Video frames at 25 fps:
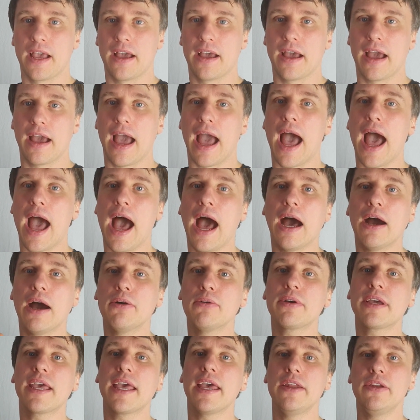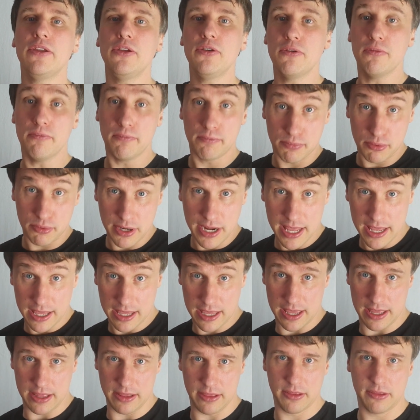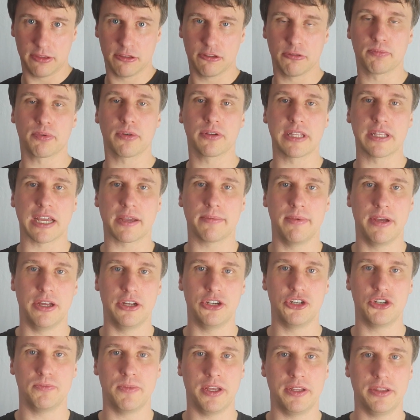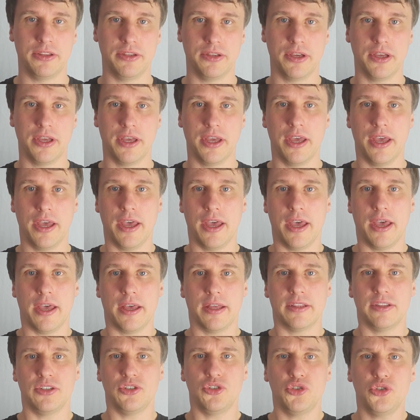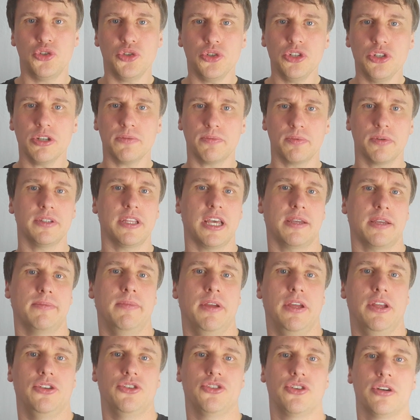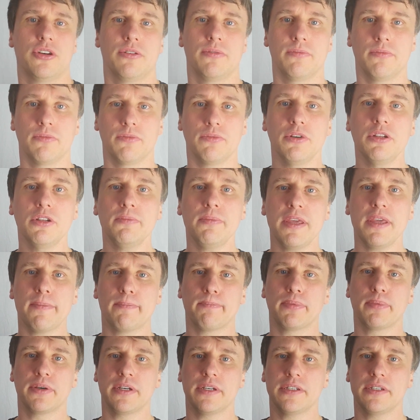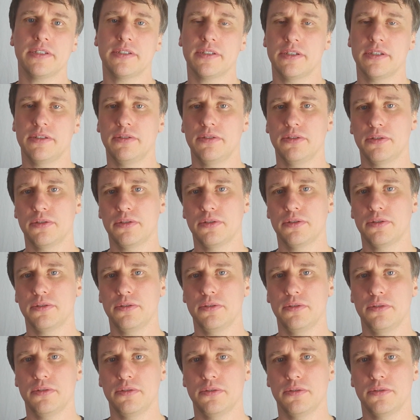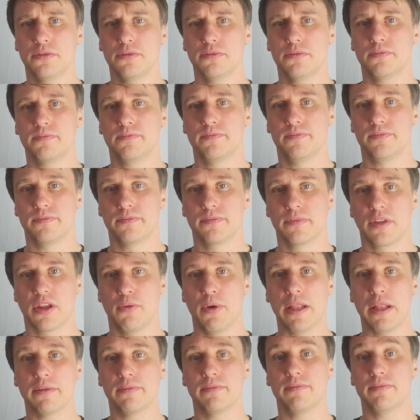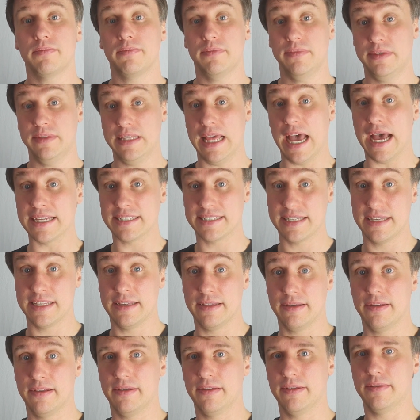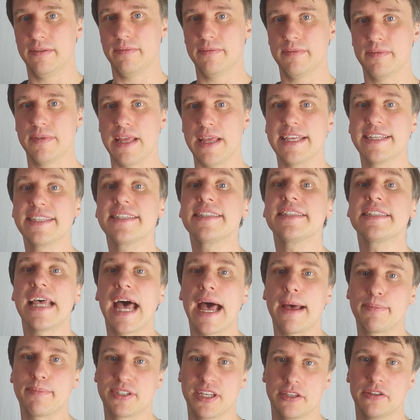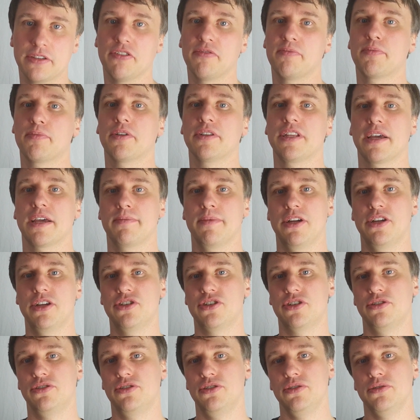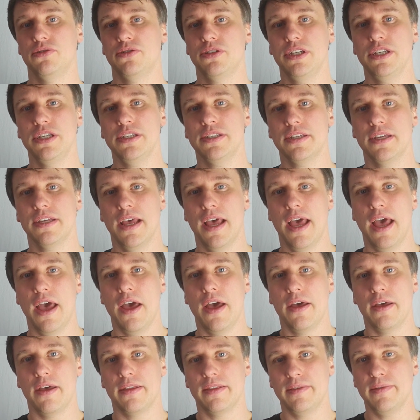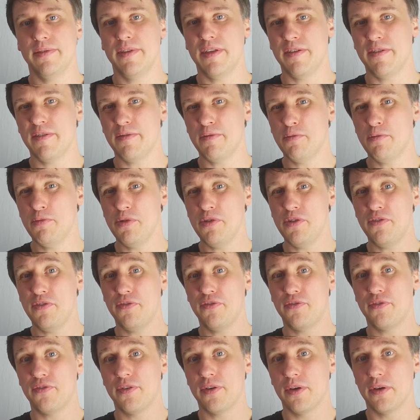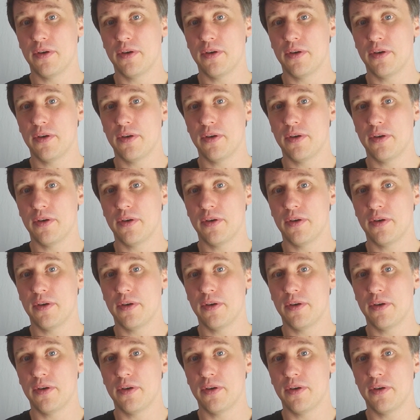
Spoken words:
how can you break into product management. Junior product manager will be a person who, does a subset of product manager duties with